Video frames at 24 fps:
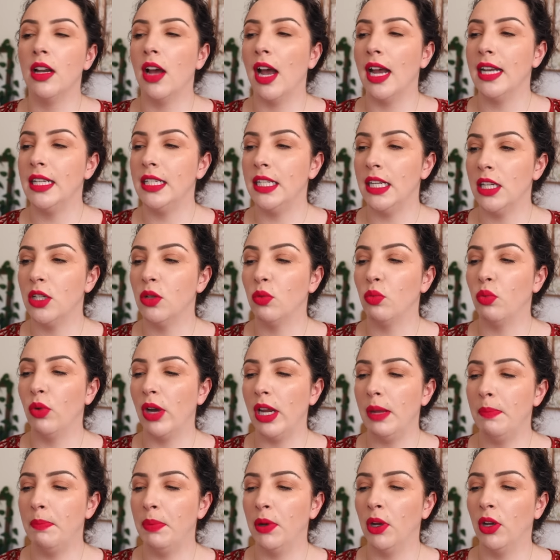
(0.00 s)
I did
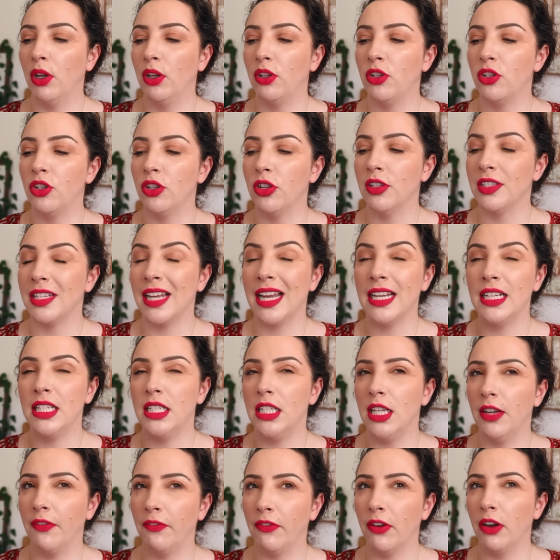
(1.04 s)
repurchase a
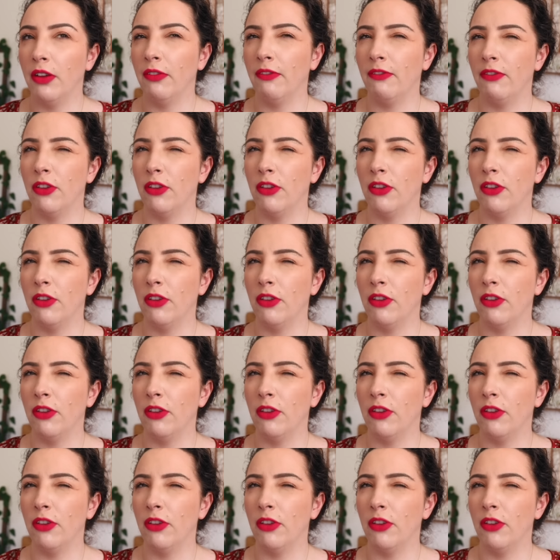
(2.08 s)
different